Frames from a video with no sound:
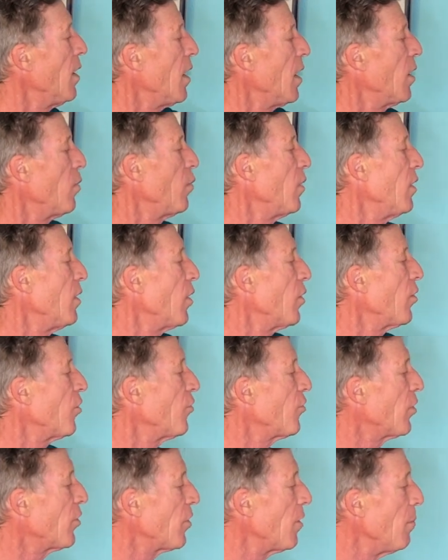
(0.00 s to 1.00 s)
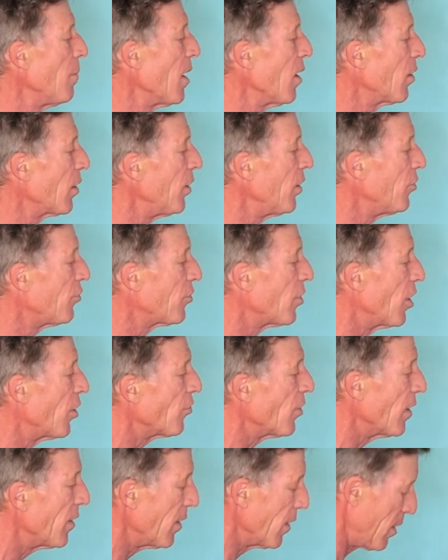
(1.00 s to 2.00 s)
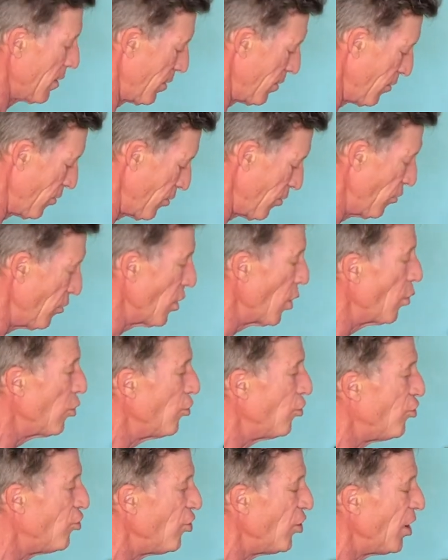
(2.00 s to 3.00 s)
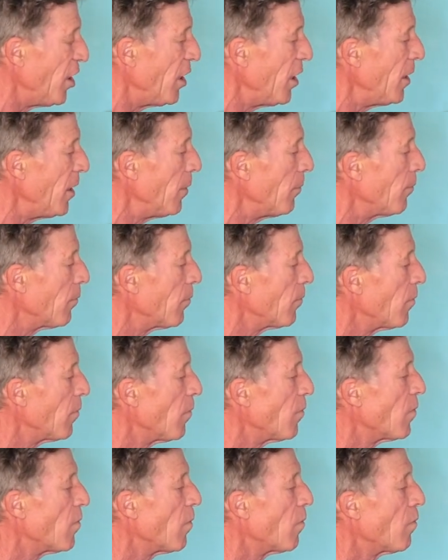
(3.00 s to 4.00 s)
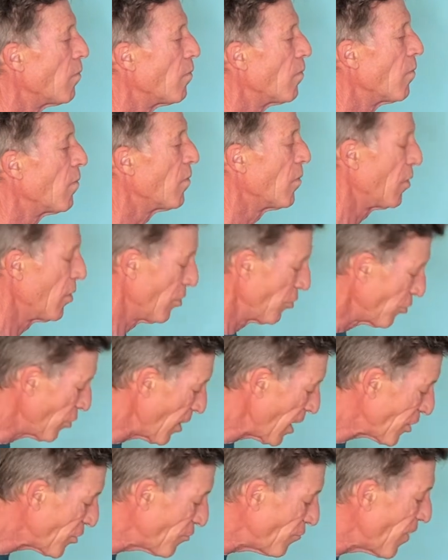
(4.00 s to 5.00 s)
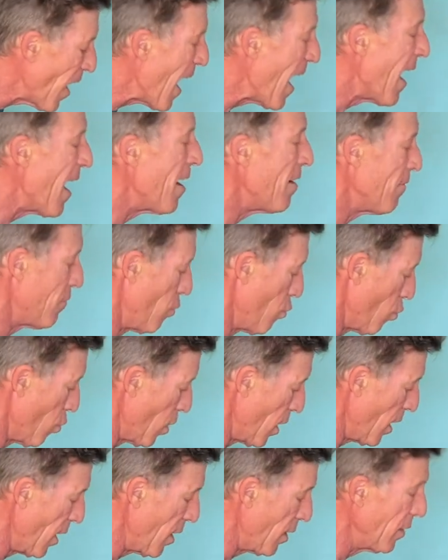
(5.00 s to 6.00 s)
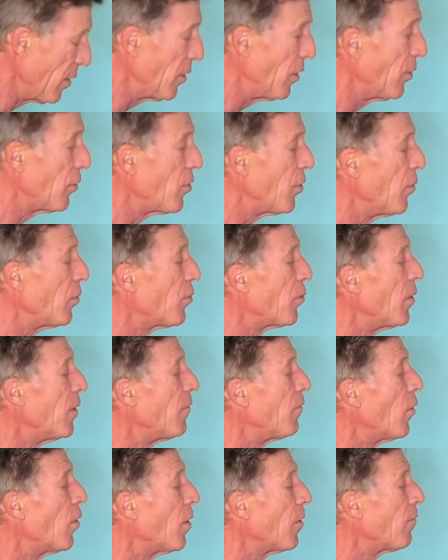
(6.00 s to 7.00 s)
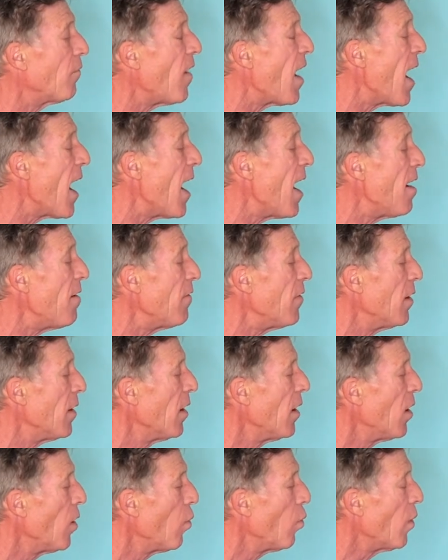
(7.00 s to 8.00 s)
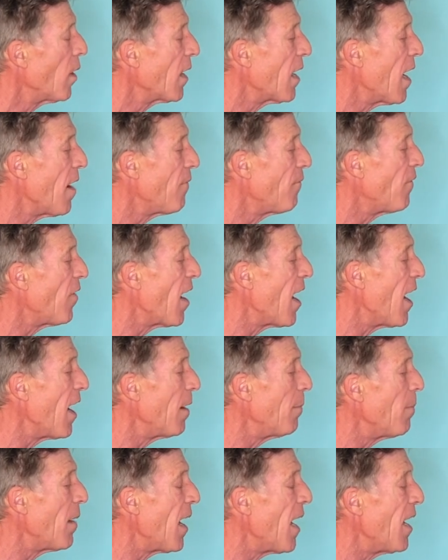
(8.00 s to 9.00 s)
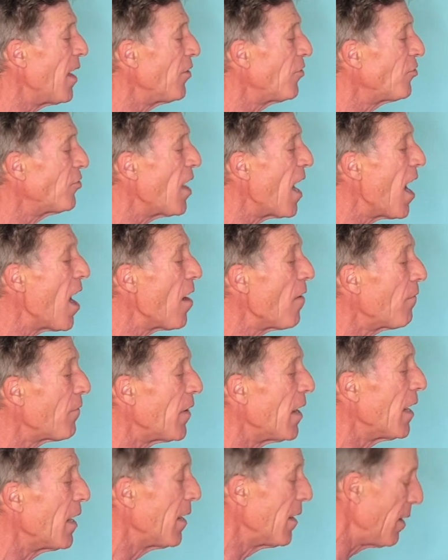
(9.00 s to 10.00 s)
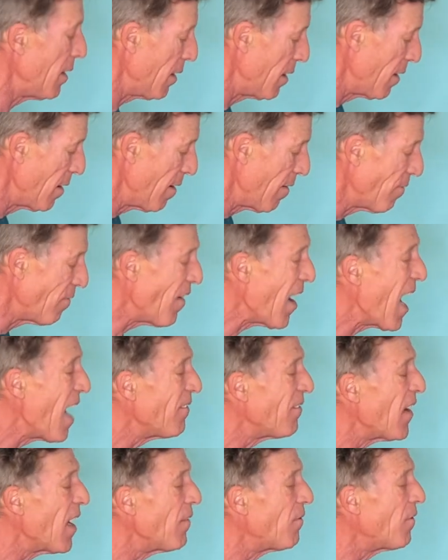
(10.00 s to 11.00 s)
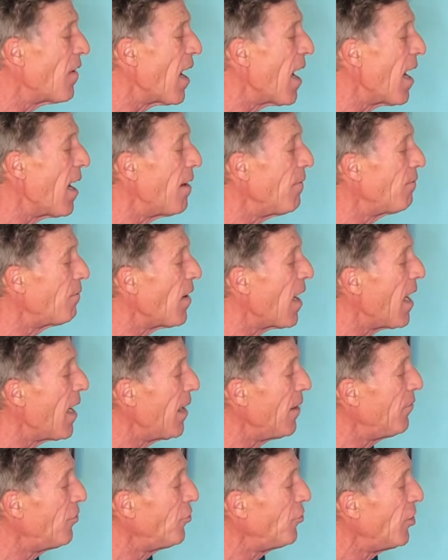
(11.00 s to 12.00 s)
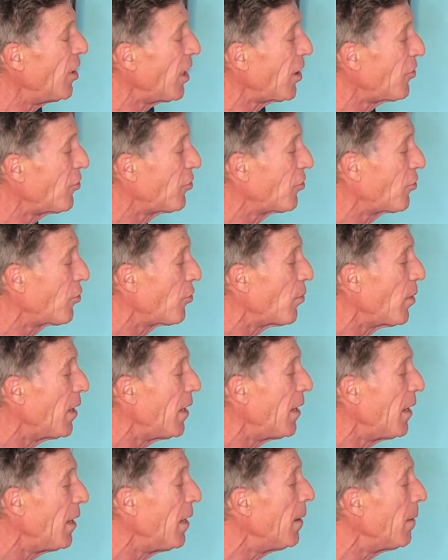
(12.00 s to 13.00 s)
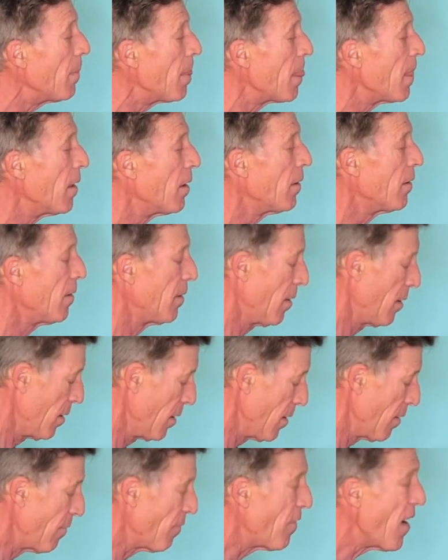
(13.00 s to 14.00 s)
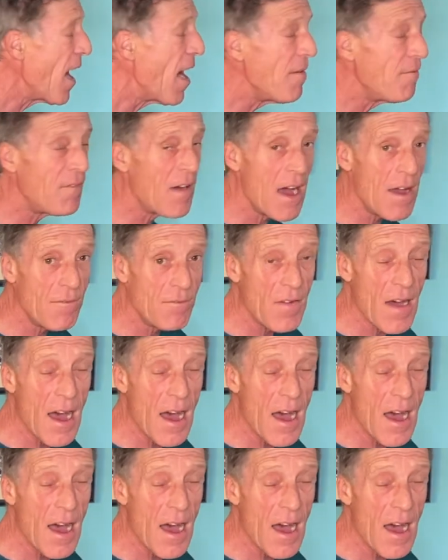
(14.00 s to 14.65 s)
and we notice that the melody starts on the note G. So that's 5. 1, 2, 3, 4, 5. When I find myself in 5, 5, 5, 5, 6, 3. 5, 5,